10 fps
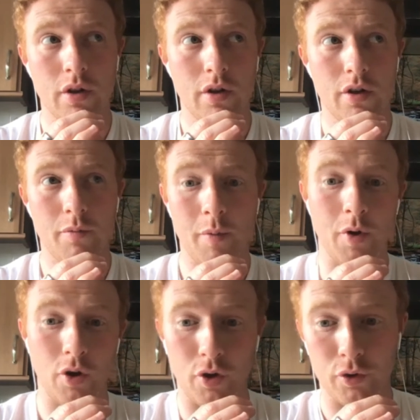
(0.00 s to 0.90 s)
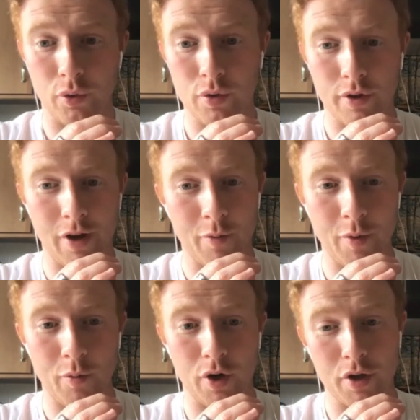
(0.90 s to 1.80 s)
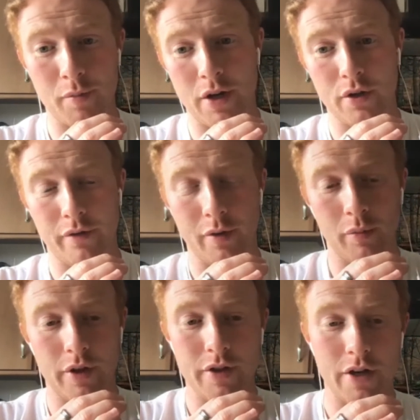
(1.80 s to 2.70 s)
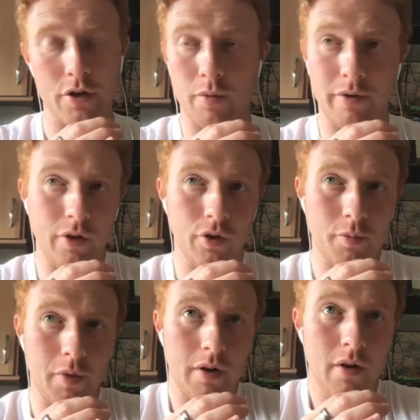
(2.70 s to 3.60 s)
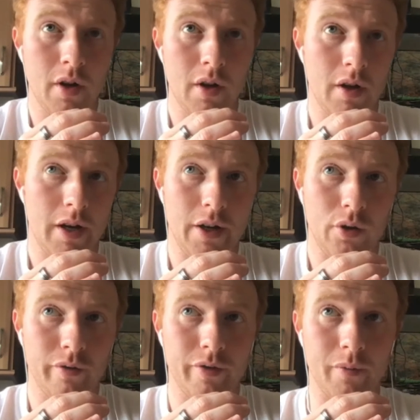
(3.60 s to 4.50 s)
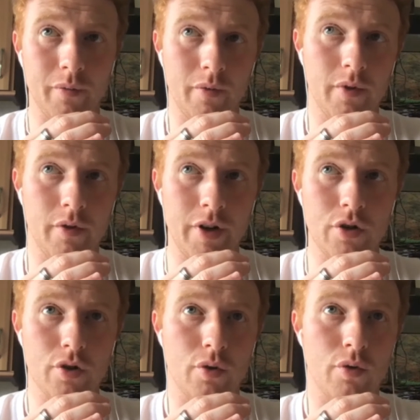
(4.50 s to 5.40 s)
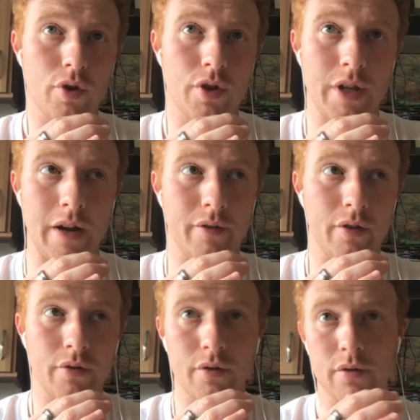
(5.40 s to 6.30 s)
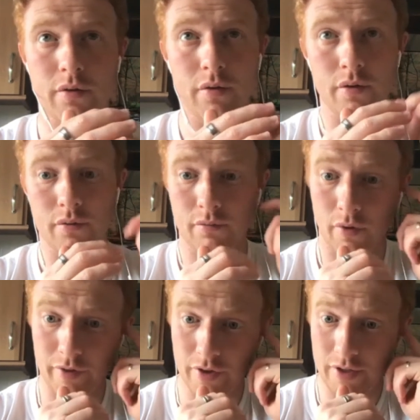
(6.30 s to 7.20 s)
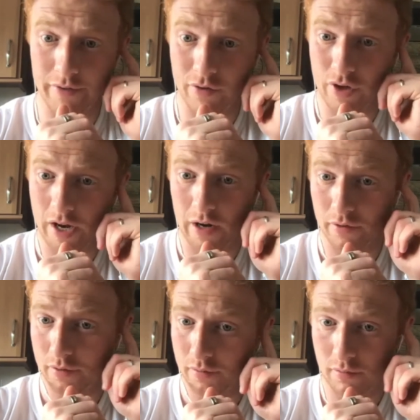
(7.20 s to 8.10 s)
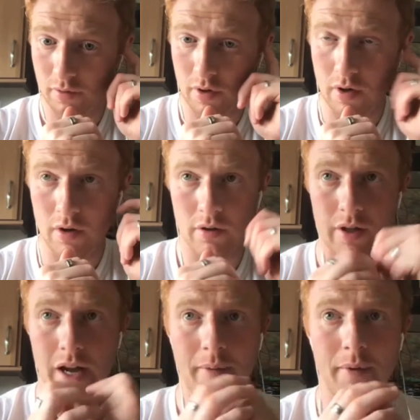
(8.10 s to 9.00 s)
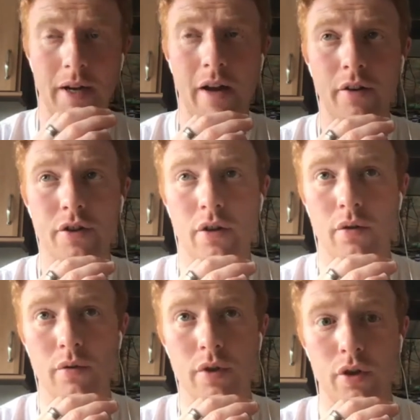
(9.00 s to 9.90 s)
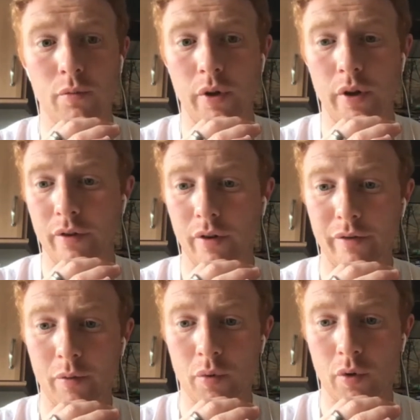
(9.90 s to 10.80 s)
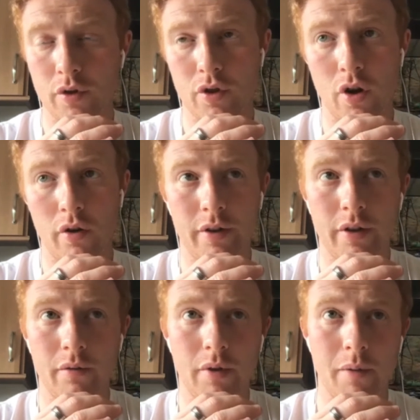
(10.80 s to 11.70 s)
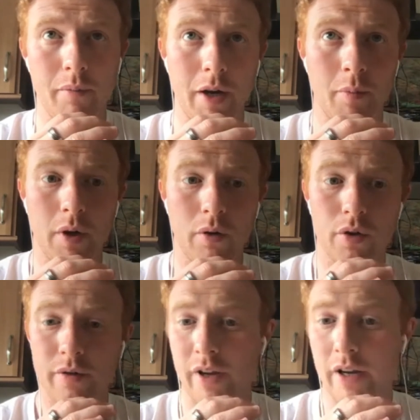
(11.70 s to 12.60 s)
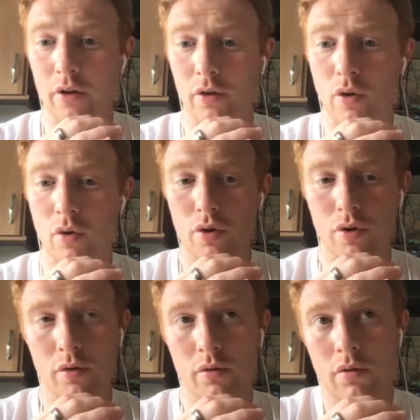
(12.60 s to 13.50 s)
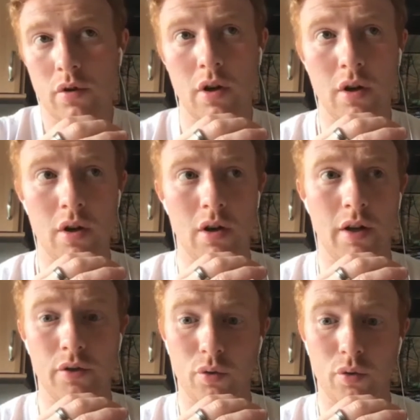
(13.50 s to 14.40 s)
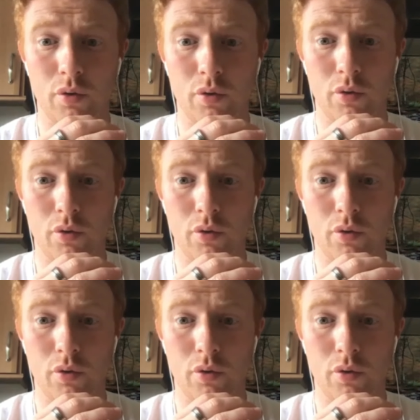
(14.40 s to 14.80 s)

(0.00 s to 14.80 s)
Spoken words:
may be on your toes a little bit more, especially if you play central midfield. But I know from the Rangers coaching staff, there's obviously Steven Gerrard, Gary McAllister, who's a good player for Liverpool and Scotland, and Mick Beale, who's a very good coach. So I don't know.